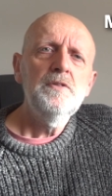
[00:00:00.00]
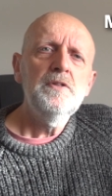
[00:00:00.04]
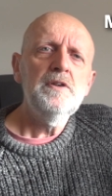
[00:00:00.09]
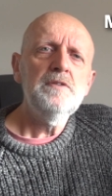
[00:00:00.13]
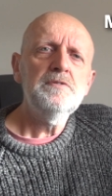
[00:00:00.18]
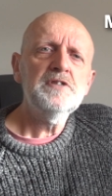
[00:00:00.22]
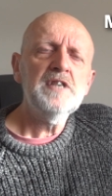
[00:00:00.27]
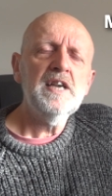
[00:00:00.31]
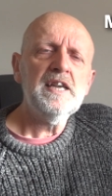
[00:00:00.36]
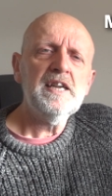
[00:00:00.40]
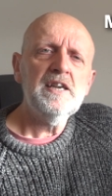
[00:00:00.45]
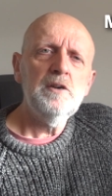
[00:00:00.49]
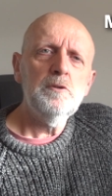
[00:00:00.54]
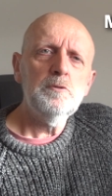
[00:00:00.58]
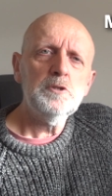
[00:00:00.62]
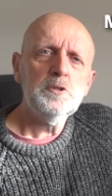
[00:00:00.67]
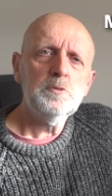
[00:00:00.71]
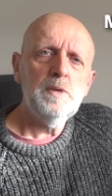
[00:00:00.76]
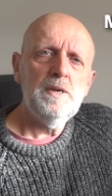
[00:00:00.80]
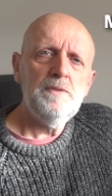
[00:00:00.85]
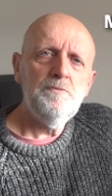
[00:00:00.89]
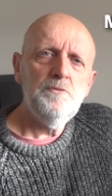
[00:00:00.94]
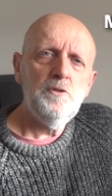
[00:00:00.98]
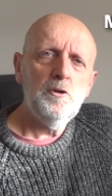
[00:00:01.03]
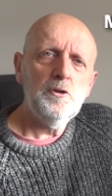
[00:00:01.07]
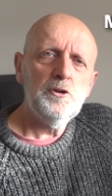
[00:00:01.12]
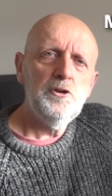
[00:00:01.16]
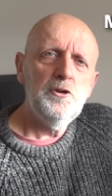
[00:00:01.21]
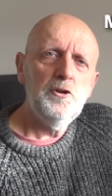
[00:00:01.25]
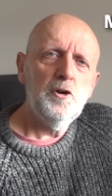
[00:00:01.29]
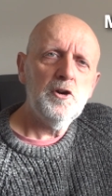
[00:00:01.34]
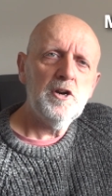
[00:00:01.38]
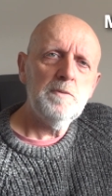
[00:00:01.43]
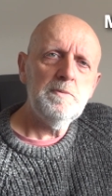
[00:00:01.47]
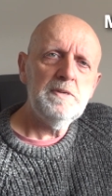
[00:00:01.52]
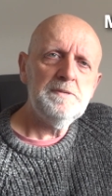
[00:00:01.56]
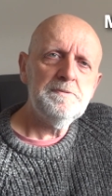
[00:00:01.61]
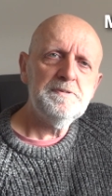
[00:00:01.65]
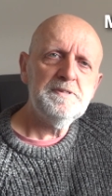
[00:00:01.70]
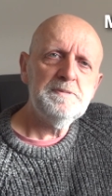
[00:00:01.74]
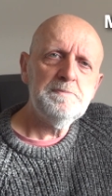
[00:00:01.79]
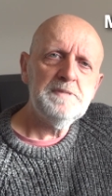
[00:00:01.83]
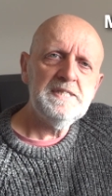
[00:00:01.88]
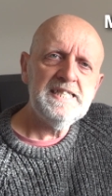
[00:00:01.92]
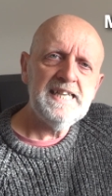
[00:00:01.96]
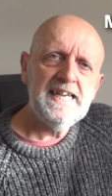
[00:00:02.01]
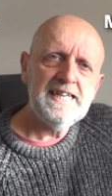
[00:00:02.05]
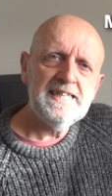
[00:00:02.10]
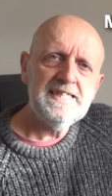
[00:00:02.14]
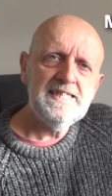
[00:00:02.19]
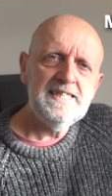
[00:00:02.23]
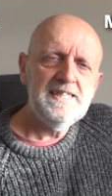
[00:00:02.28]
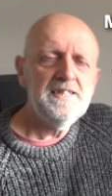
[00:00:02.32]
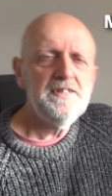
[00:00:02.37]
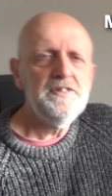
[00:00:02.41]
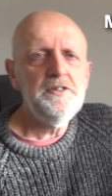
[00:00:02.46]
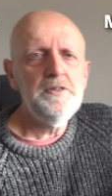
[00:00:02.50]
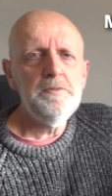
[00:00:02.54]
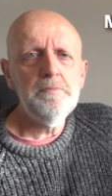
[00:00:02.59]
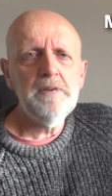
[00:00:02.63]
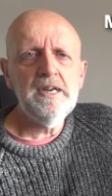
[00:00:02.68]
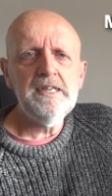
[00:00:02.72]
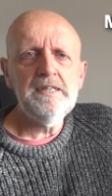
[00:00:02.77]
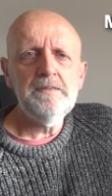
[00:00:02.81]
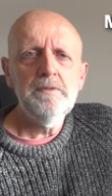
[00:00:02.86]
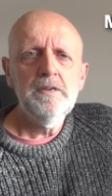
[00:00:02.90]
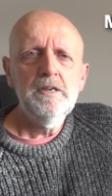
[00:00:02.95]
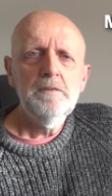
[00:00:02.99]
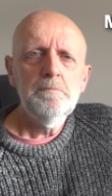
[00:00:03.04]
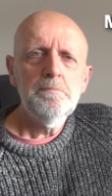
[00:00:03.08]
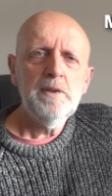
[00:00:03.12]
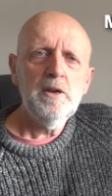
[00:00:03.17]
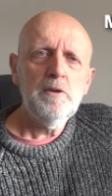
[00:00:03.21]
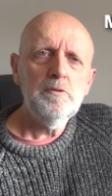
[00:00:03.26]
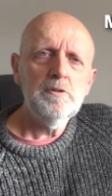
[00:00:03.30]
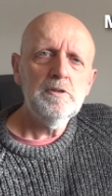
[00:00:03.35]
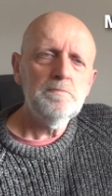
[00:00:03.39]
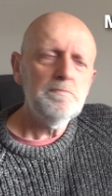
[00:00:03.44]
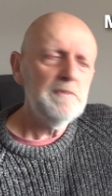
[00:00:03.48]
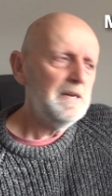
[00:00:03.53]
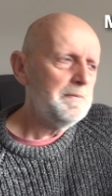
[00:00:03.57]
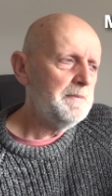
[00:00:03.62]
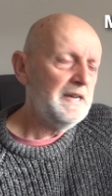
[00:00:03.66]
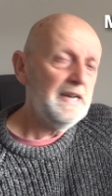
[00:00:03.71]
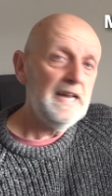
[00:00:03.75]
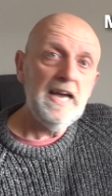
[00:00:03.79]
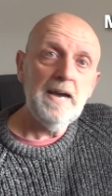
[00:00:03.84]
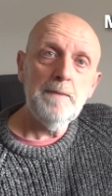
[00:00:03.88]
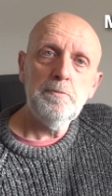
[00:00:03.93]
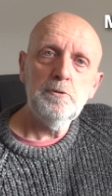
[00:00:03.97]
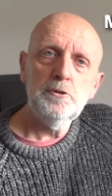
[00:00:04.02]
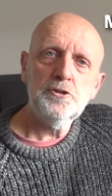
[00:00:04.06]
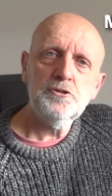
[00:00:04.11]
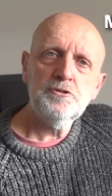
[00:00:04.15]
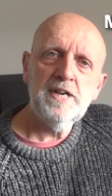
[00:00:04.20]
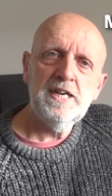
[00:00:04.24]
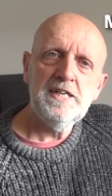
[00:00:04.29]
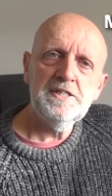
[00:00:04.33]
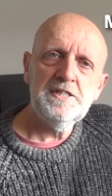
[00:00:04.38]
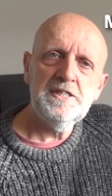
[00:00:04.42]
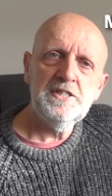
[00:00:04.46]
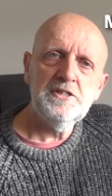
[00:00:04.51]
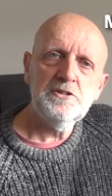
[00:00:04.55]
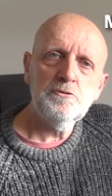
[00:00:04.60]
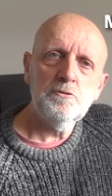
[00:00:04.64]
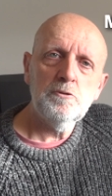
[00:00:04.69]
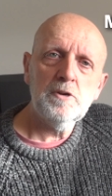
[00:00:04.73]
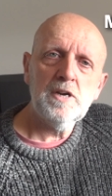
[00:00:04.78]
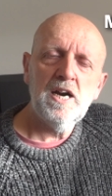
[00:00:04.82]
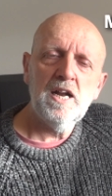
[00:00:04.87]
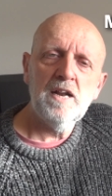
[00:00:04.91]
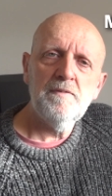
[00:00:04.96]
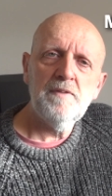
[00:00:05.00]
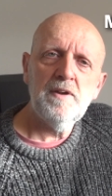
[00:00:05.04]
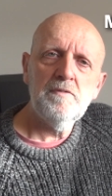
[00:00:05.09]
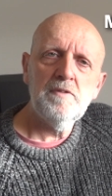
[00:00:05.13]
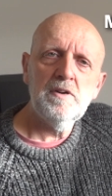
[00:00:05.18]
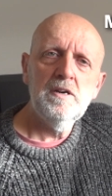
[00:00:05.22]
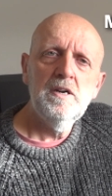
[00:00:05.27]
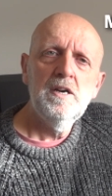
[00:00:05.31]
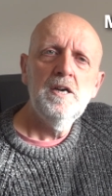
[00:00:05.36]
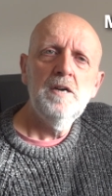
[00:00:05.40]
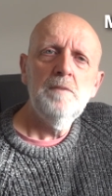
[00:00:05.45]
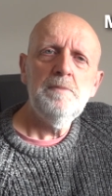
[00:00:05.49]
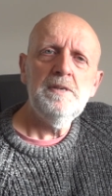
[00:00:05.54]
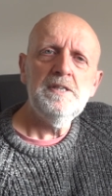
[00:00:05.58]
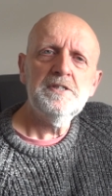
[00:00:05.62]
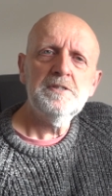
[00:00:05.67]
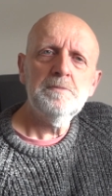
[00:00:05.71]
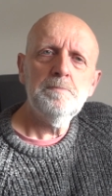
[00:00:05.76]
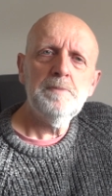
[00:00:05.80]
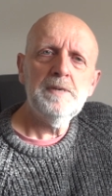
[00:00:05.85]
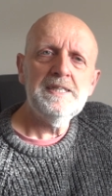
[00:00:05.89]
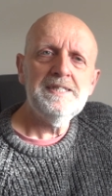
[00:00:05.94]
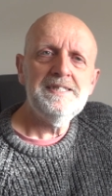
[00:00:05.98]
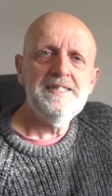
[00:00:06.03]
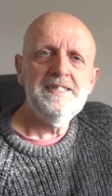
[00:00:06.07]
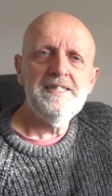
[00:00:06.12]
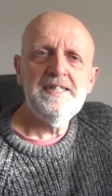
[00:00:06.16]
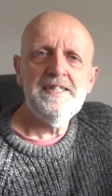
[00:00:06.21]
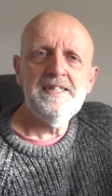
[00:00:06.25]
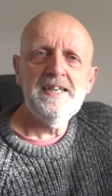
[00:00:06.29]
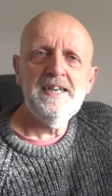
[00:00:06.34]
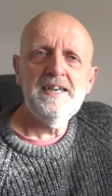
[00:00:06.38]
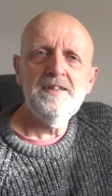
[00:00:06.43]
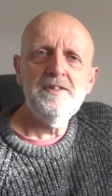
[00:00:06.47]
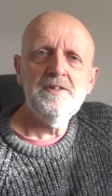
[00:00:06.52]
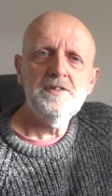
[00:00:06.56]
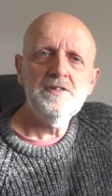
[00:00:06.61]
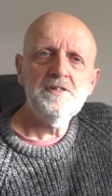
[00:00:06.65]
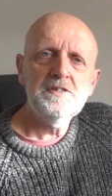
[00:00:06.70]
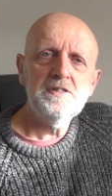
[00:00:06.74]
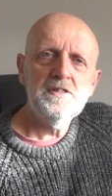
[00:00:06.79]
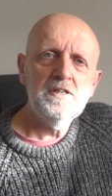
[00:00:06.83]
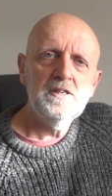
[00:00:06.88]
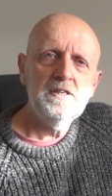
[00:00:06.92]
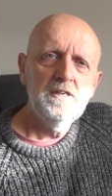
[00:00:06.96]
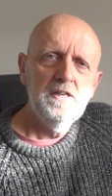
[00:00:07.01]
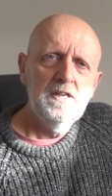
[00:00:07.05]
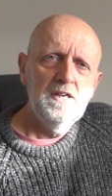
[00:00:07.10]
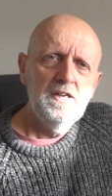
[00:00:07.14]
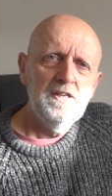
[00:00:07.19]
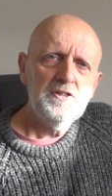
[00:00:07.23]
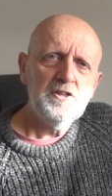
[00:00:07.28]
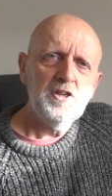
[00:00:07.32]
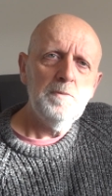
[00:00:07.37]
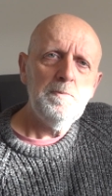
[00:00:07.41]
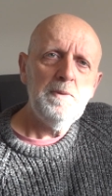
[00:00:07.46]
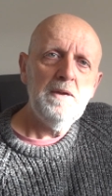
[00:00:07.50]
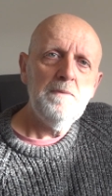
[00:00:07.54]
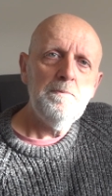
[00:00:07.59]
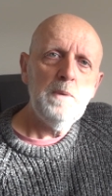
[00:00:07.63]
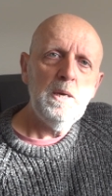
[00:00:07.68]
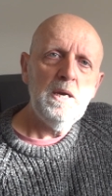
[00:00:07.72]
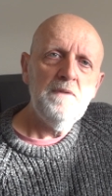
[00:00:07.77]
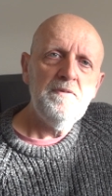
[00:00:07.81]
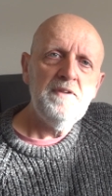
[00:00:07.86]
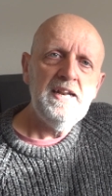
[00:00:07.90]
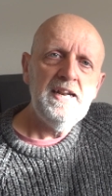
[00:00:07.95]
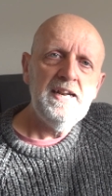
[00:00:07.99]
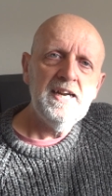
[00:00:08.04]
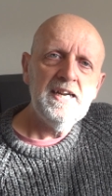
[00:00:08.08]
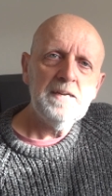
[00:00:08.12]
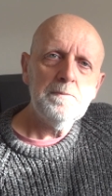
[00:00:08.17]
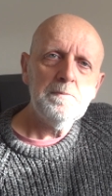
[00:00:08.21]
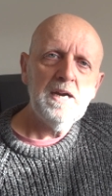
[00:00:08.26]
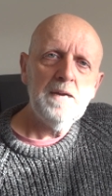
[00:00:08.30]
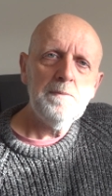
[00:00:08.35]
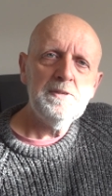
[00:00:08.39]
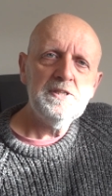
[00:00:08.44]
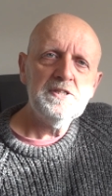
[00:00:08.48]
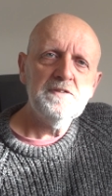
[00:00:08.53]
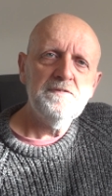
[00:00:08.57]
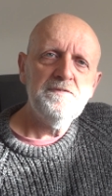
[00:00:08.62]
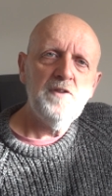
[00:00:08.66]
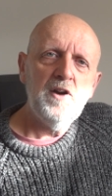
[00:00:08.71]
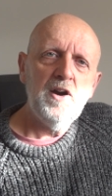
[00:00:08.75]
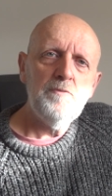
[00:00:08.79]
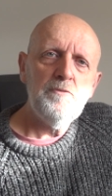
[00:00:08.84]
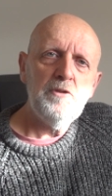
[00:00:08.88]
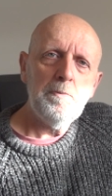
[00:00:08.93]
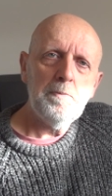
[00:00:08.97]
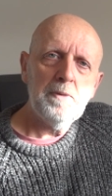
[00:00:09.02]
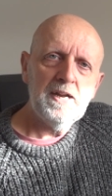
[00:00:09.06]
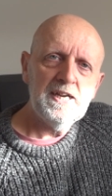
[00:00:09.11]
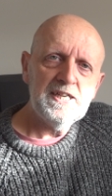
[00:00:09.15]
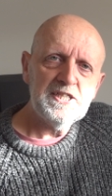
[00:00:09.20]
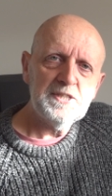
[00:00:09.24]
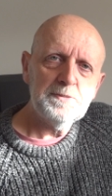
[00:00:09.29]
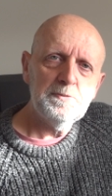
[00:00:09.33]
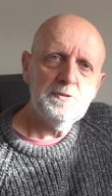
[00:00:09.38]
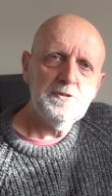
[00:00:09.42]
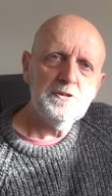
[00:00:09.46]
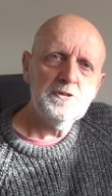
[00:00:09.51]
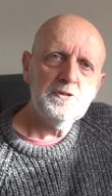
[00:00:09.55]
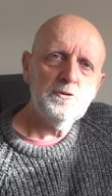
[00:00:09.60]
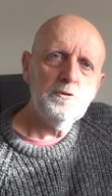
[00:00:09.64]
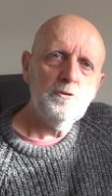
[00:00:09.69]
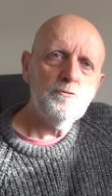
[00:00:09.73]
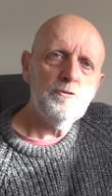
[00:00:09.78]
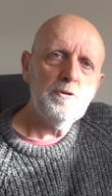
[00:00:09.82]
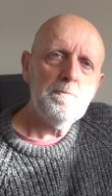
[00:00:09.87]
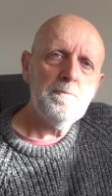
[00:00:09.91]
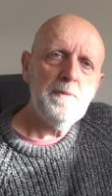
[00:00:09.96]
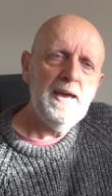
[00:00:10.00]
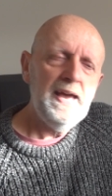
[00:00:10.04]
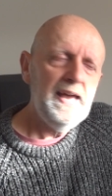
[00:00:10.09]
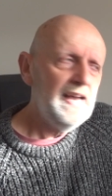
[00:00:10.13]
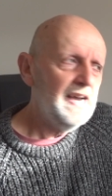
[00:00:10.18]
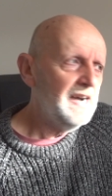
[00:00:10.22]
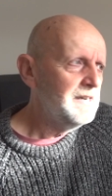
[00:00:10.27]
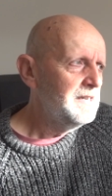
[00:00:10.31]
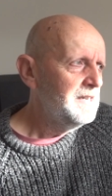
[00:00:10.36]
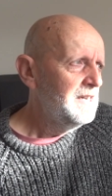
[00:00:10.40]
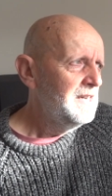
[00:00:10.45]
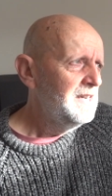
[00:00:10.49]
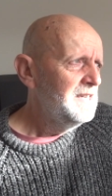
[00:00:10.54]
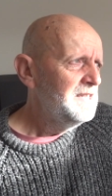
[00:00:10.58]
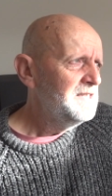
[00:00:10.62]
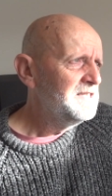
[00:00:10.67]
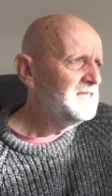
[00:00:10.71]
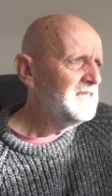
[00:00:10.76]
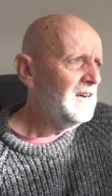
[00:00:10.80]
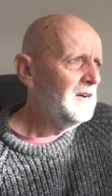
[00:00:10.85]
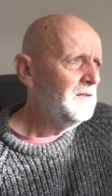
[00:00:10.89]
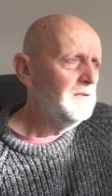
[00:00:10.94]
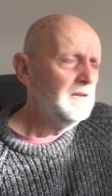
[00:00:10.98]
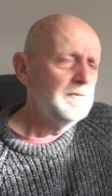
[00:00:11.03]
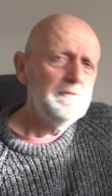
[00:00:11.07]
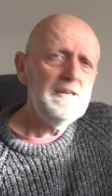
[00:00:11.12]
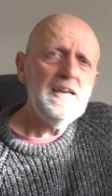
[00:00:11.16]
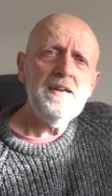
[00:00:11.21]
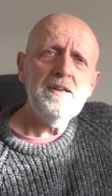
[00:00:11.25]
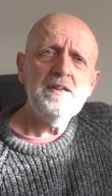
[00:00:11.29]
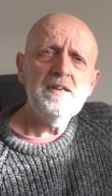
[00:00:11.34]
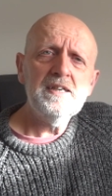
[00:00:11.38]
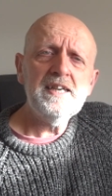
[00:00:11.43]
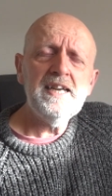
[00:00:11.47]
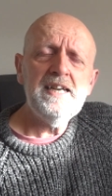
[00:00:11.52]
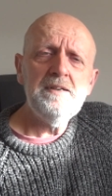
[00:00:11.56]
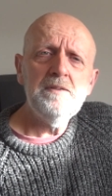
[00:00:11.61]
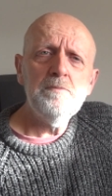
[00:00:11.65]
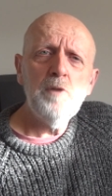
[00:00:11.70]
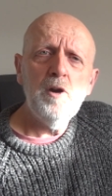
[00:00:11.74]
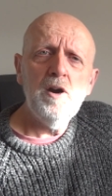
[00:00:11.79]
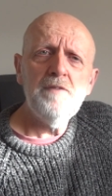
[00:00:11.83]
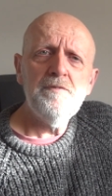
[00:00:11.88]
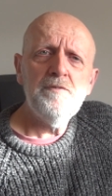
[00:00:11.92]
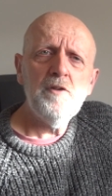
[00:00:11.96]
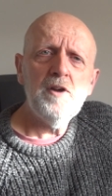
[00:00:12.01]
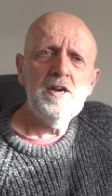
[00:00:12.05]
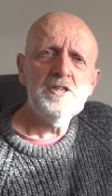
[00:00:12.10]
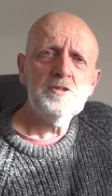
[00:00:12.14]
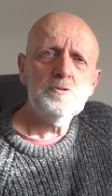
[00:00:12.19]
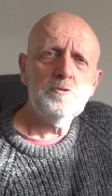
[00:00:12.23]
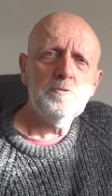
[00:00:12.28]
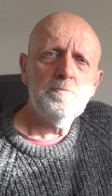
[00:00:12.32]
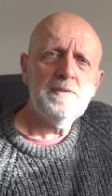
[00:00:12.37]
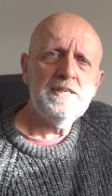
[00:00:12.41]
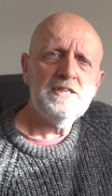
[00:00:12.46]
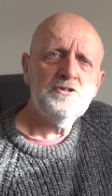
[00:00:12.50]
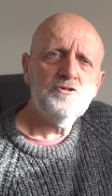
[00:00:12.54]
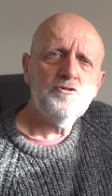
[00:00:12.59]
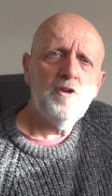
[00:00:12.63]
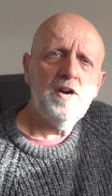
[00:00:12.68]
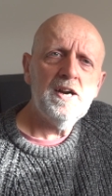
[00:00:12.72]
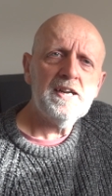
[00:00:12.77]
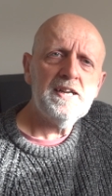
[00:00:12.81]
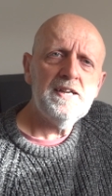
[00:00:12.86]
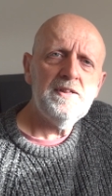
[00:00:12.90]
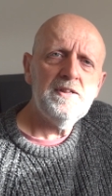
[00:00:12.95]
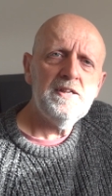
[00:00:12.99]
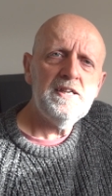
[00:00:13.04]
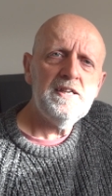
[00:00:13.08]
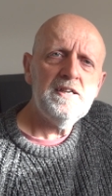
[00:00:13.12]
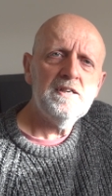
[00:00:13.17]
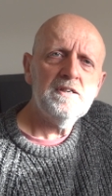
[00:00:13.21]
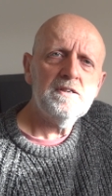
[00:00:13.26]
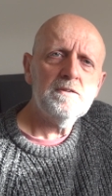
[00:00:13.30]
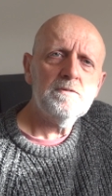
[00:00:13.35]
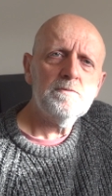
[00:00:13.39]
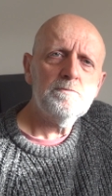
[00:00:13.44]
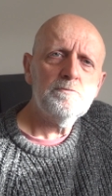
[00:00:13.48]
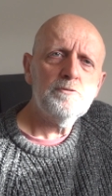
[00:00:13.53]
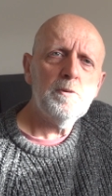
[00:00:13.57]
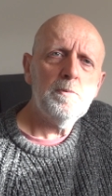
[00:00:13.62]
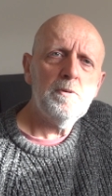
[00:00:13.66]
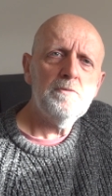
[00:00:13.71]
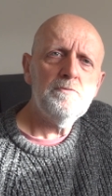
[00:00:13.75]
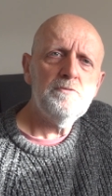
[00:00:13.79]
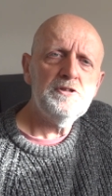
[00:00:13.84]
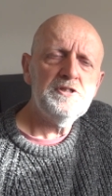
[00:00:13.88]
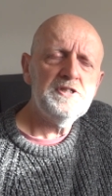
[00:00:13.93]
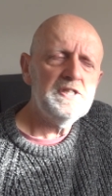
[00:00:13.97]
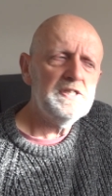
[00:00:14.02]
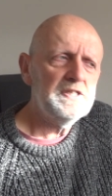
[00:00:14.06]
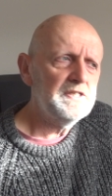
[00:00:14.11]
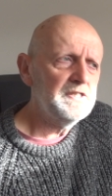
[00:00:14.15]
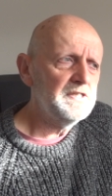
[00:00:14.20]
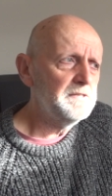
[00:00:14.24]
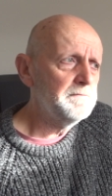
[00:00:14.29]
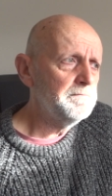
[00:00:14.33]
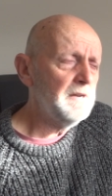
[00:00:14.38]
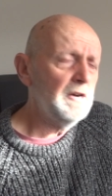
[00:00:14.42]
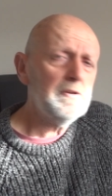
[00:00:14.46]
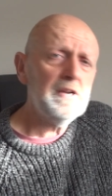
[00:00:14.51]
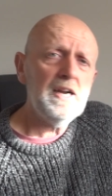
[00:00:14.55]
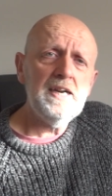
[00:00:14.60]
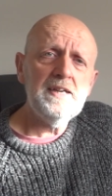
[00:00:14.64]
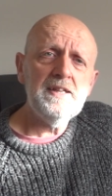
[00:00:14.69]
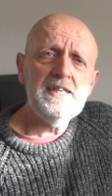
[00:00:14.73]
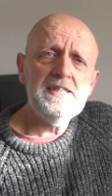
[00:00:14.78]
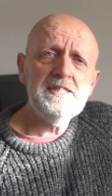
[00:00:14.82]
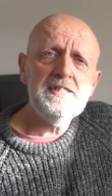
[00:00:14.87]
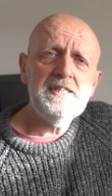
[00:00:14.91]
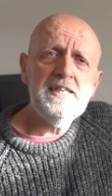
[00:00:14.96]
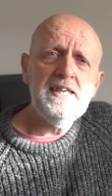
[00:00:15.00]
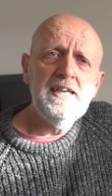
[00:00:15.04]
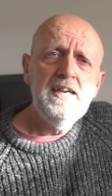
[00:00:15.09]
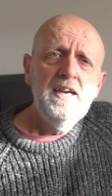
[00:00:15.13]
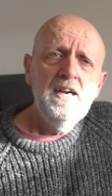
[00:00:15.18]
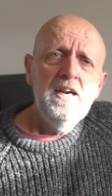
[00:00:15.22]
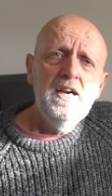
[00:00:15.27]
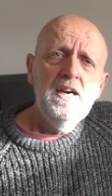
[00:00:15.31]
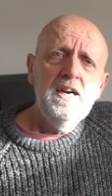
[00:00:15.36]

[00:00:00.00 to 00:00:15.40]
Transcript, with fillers: that if something else went wrong, you're not going to be protected and you may blow a, maybe an output transistor or a couple of other bits and pieces in there that's uh, it's going to be a bit of an headache maybe to find replacements or repair. So um, yeah, again, my advice would be try and get the uh, proper resistors. Okay, that's it.